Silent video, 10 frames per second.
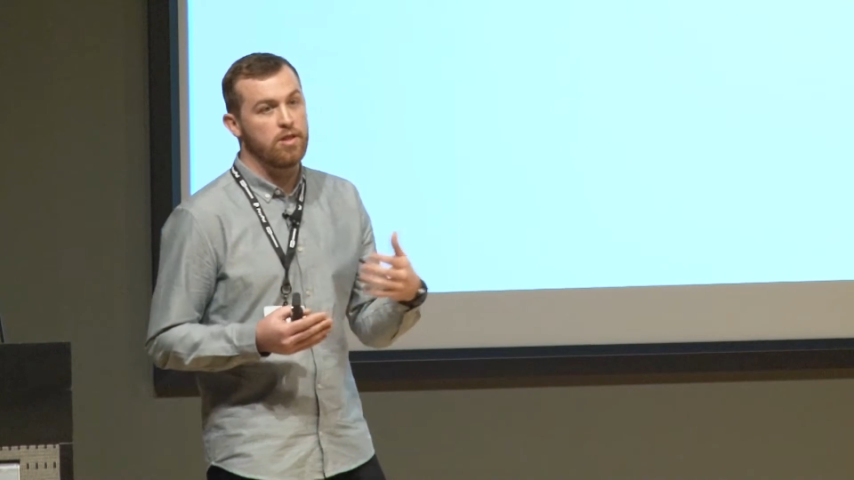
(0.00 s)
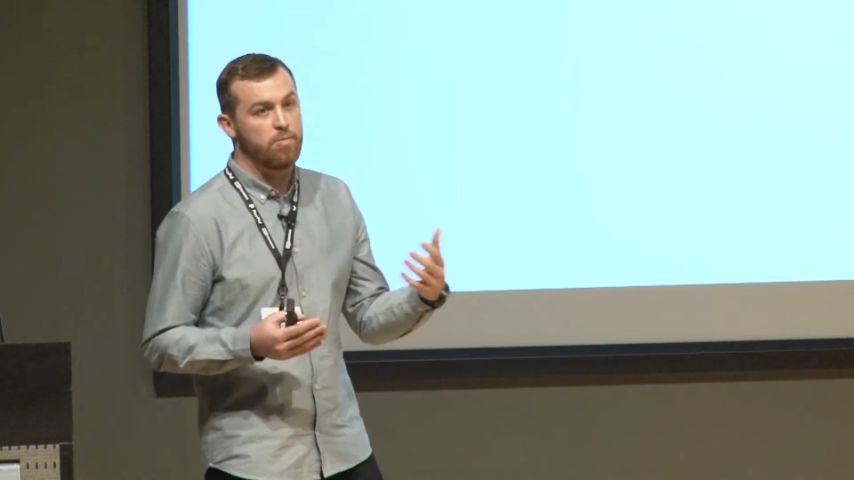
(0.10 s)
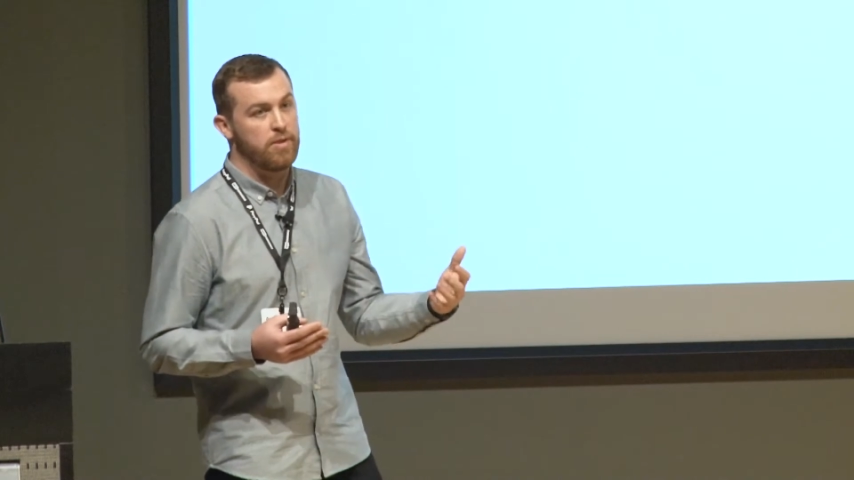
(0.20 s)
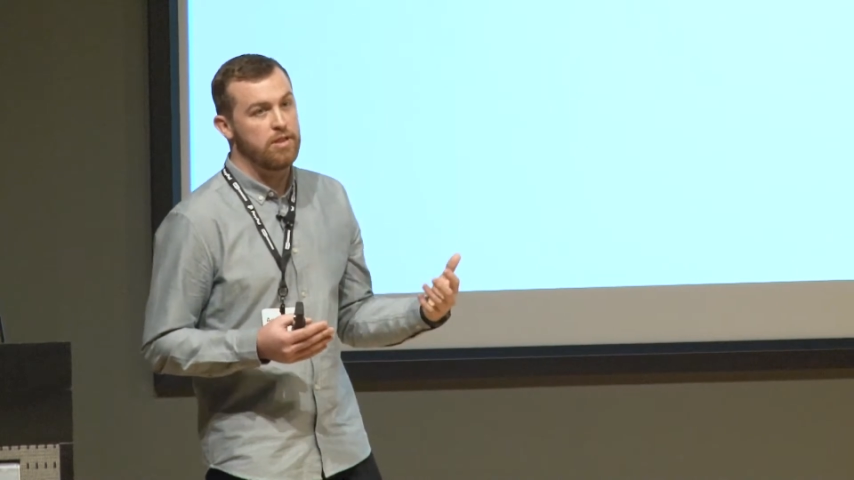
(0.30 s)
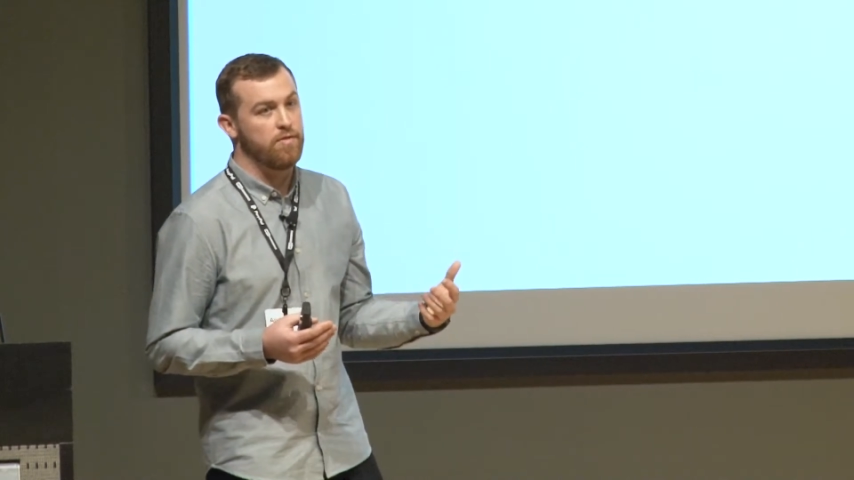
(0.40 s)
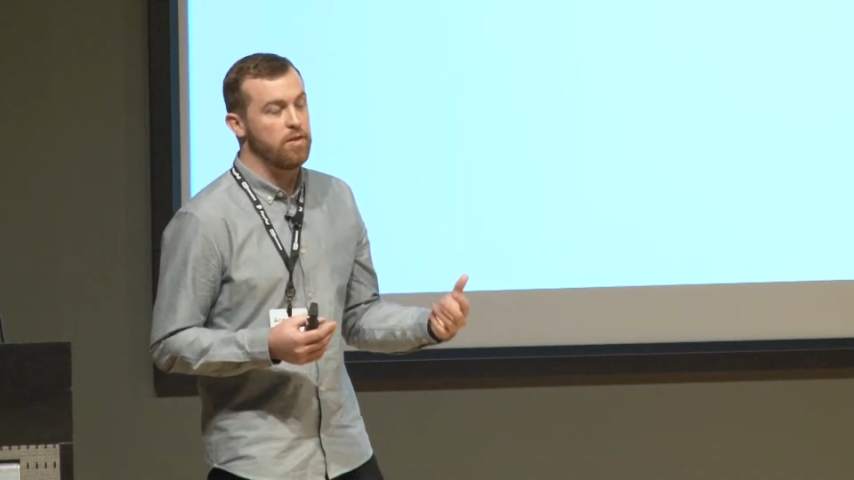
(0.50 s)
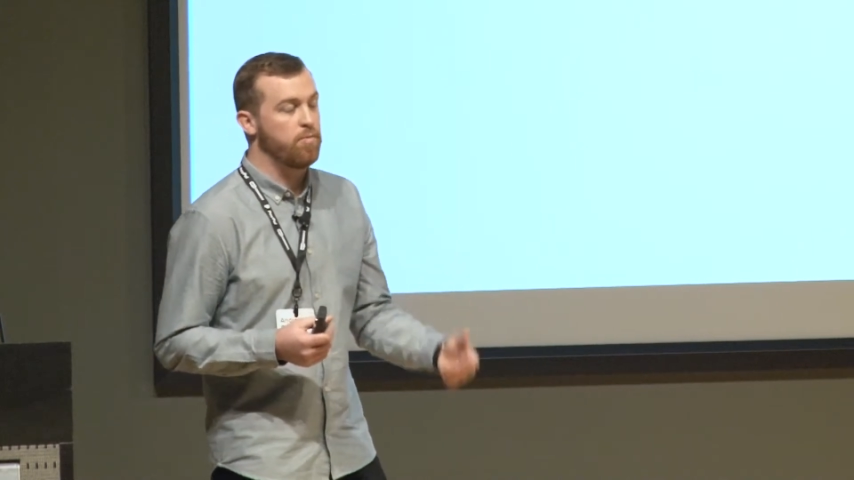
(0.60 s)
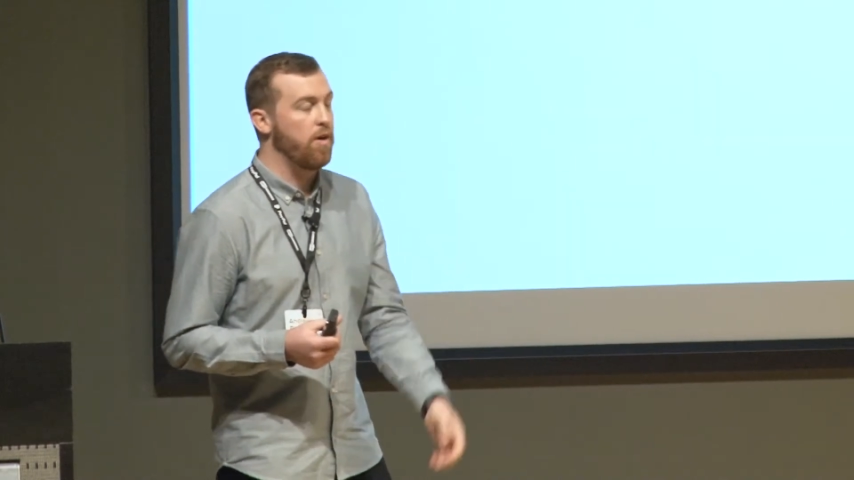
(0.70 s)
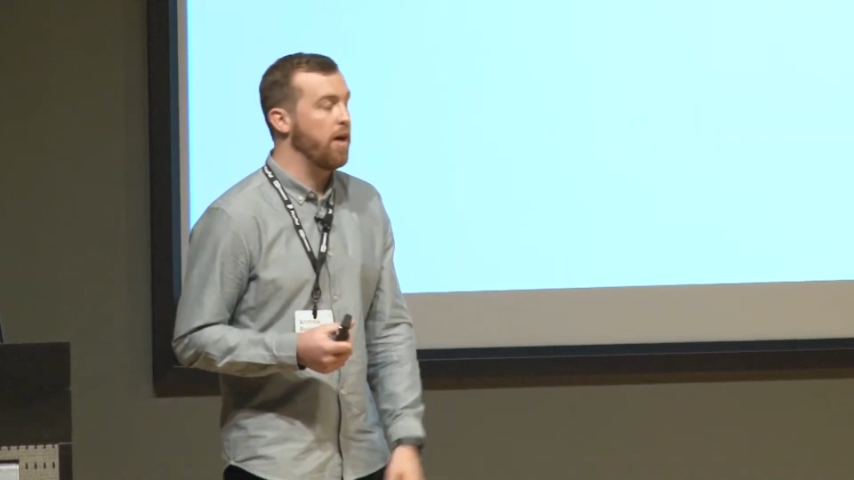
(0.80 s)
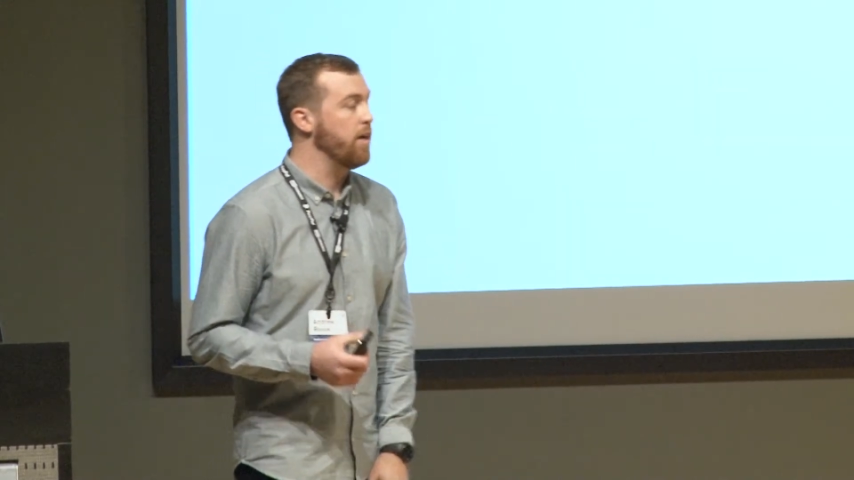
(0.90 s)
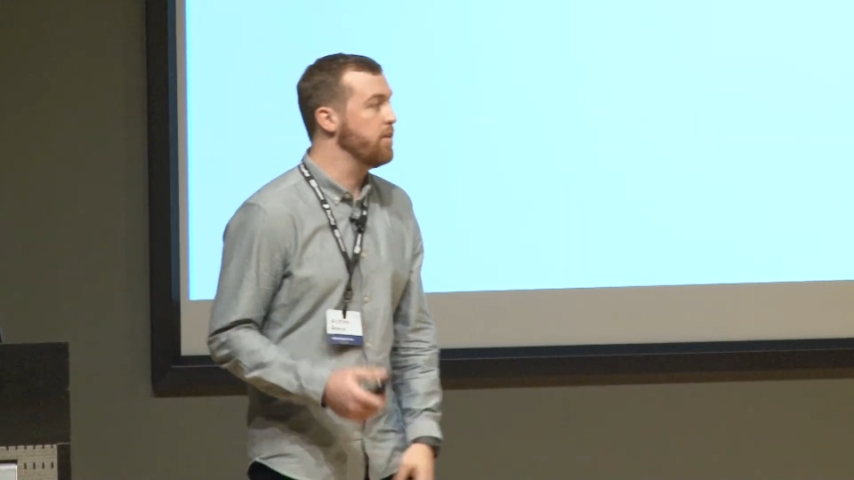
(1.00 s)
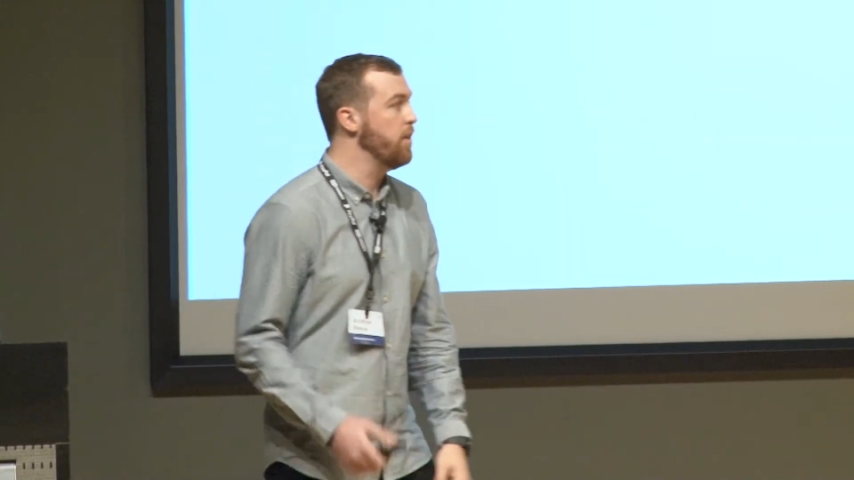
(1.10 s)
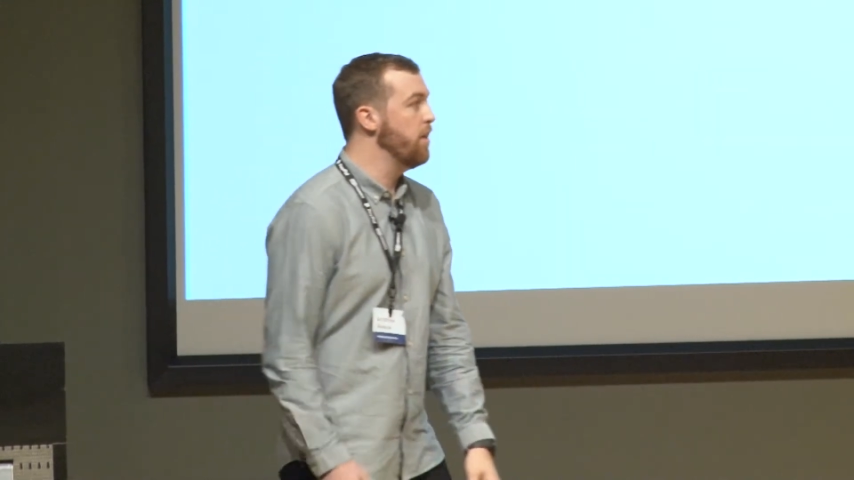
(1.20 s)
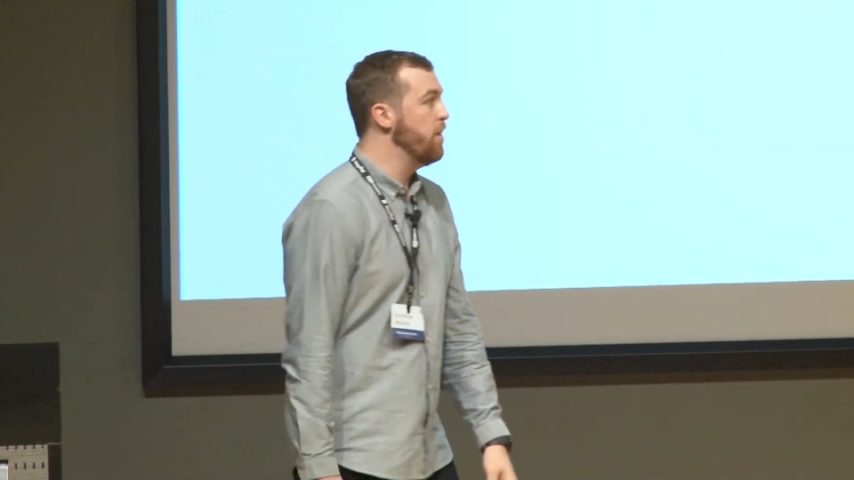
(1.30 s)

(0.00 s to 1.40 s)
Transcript: that's best for your product.